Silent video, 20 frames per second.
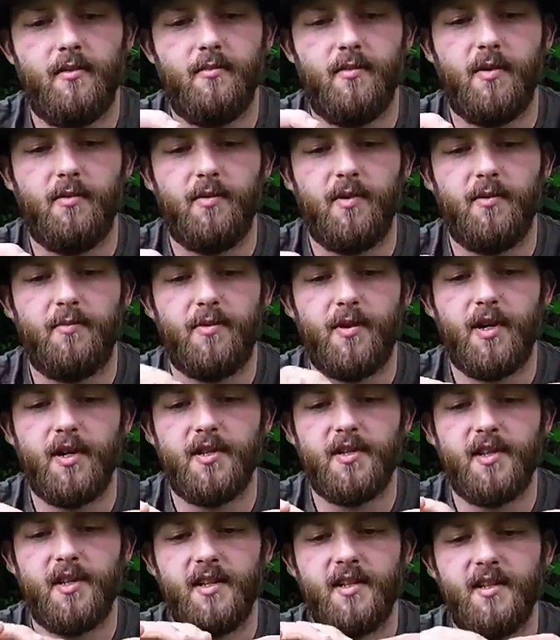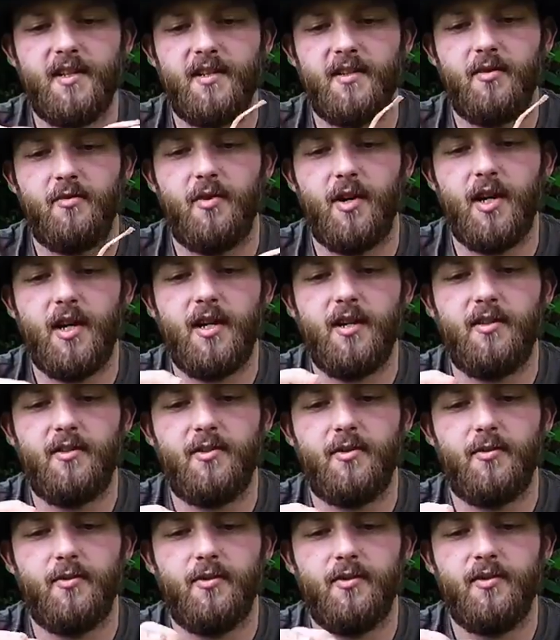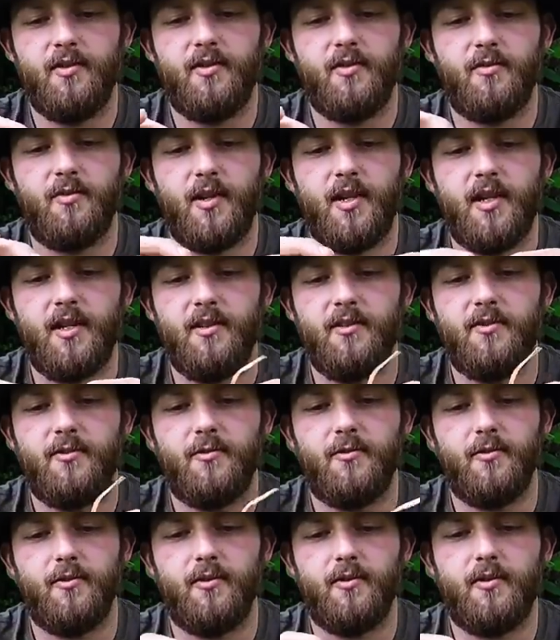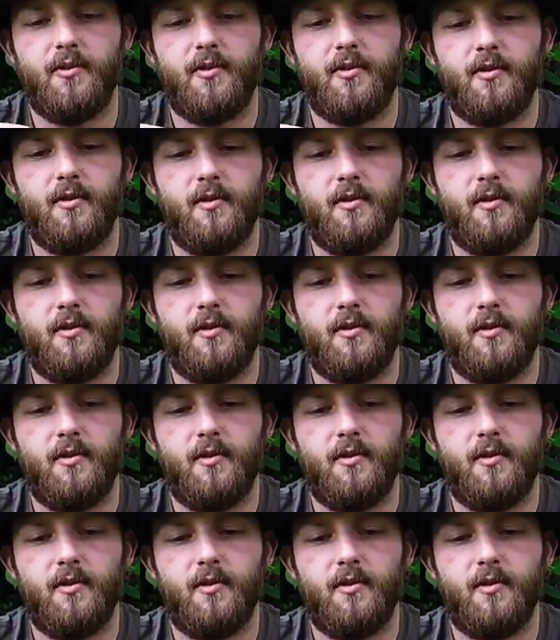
Remember the process is away and towards, away and towards.